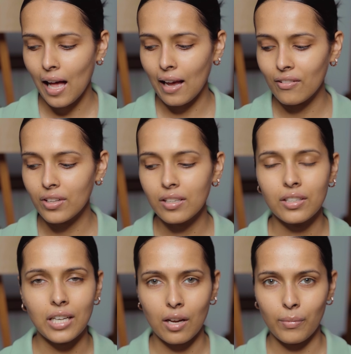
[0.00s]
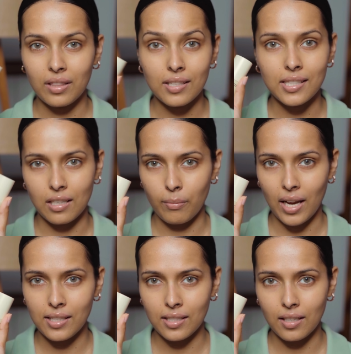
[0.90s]
I will recommend the
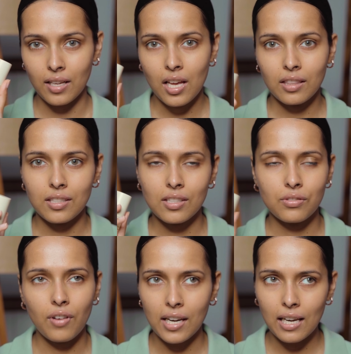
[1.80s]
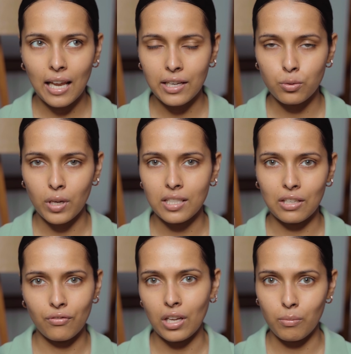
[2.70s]
Ceramizer. This is very lightweight
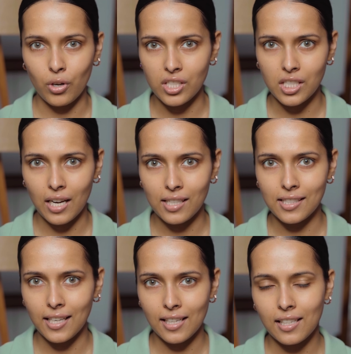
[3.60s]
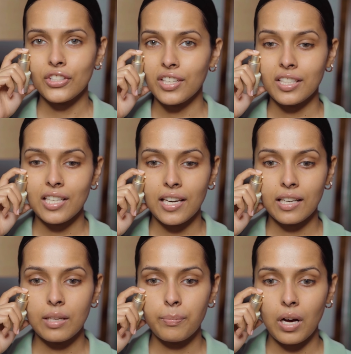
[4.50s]
and very moisturizing. So you can
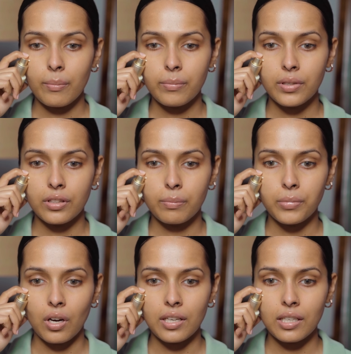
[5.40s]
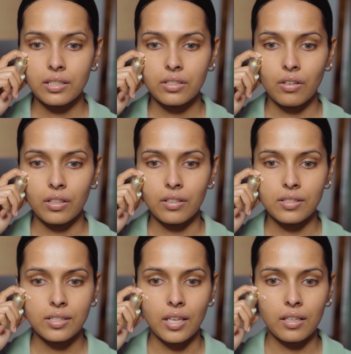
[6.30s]
directly pump the product on your
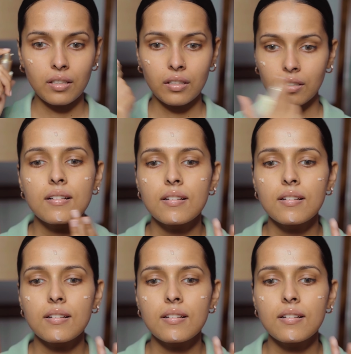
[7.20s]
skin.